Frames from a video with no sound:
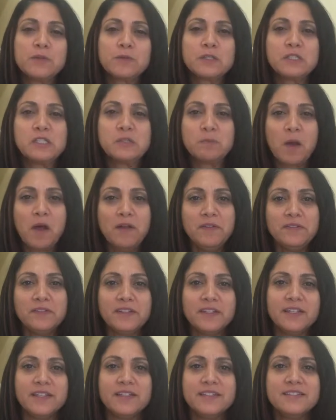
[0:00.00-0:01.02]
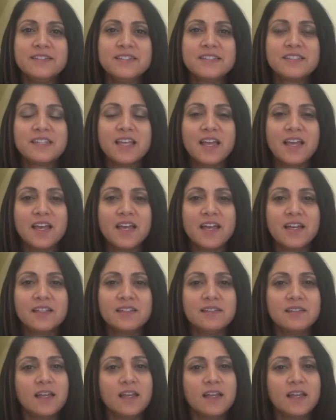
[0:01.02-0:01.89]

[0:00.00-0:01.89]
respondents said